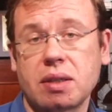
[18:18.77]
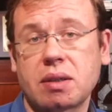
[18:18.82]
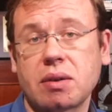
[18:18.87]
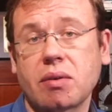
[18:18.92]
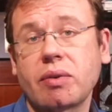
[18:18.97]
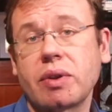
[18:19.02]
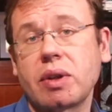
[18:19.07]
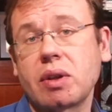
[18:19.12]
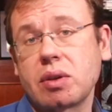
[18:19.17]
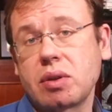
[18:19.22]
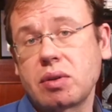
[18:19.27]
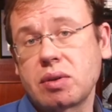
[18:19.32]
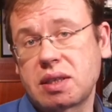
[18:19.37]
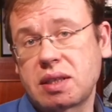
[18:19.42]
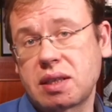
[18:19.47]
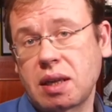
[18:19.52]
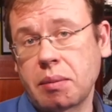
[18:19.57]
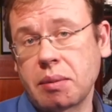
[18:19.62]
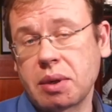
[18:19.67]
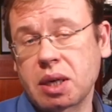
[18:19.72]
So we'll use
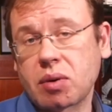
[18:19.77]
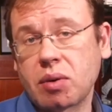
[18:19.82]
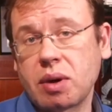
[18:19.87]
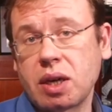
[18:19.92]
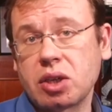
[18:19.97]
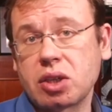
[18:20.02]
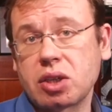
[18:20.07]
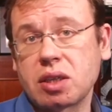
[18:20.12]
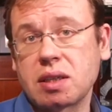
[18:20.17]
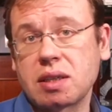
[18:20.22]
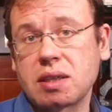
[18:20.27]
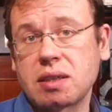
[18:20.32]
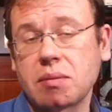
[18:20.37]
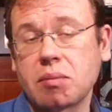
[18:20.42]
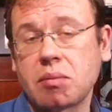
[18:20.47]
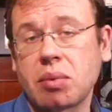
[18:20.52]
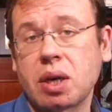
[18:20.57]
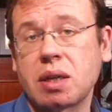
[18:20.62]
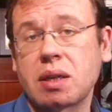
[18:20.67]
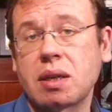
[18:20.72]
some equations,
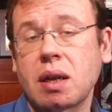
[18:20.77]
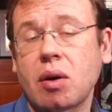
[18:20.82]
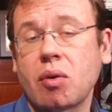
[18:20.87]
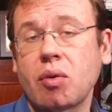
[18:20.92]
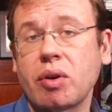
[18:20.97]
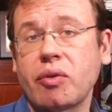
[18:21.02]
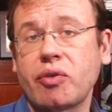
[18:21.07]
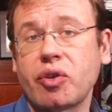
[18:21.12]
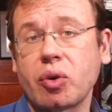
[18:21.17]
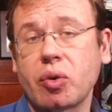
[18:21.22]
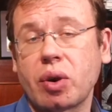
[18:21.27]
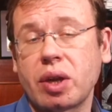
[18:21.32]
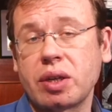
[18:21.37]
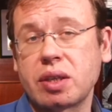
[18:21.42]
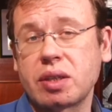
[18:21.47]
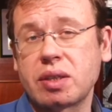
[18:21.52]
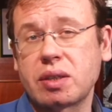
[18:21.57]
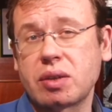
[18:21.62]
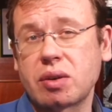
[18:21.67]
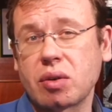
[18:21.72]
but now if you
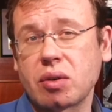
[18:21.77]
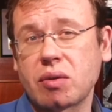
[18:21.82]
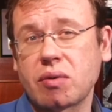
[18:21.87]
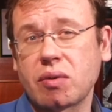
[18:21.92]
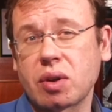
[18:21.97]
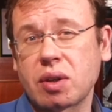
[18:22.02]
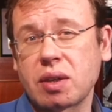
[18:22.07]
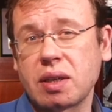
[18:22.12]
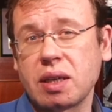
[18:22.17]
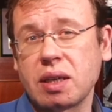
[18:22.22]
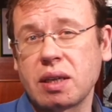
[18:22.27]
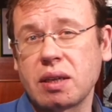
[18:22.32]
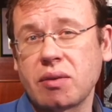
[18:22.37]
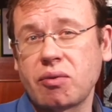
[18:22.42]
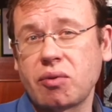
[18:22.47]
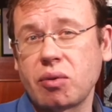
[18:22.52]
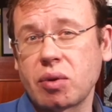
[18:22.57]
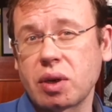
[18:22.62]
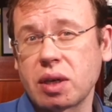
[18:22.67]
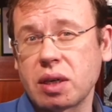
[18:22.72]
understood what the
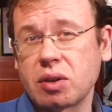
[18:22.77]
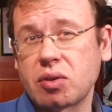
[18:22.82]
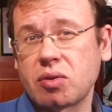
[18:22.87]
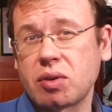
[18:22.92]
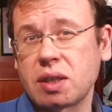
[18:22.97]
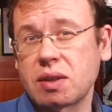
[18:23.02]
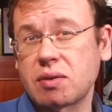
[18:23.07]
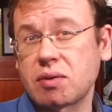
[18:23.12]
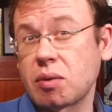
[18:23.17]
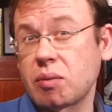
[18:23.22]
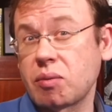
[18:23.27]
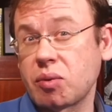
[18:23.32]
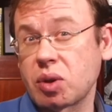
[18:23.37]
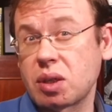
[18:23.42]
Fourier transform,